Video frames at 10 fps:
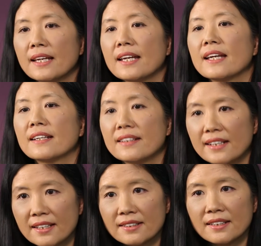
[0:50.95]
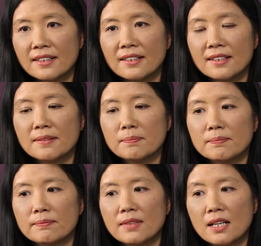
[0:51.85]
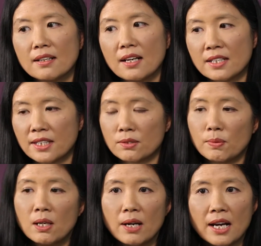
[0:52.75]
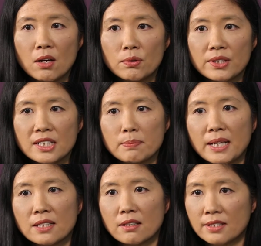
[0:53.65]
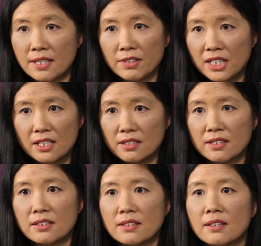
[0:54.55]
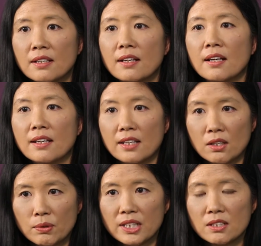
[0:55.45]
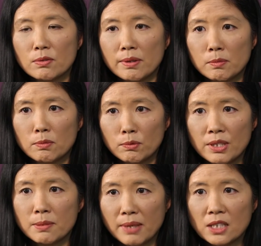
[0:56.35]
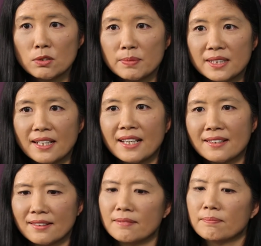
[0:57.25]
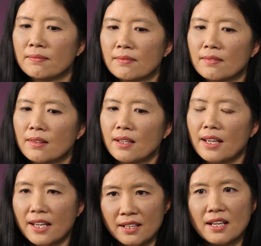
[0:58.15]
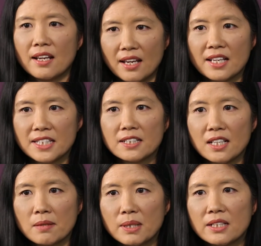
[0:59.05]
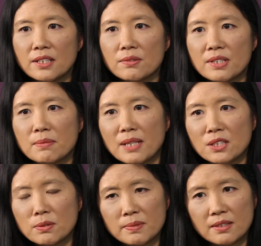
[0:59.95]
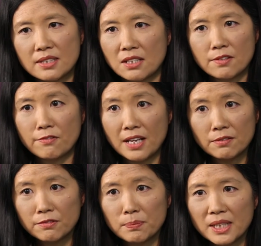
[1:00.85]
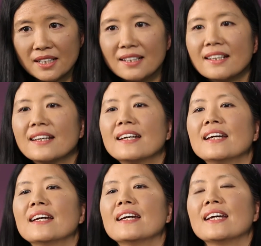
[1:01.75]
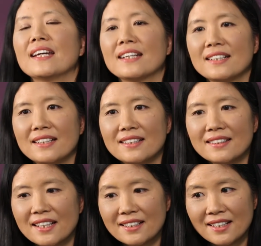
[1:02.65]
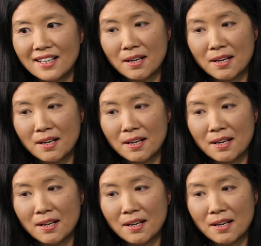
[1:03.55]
and then um, as, as well I already spent uh, seven years in credit risk management, and uh, and asset liability risk management sounds fun for me. And uh, then I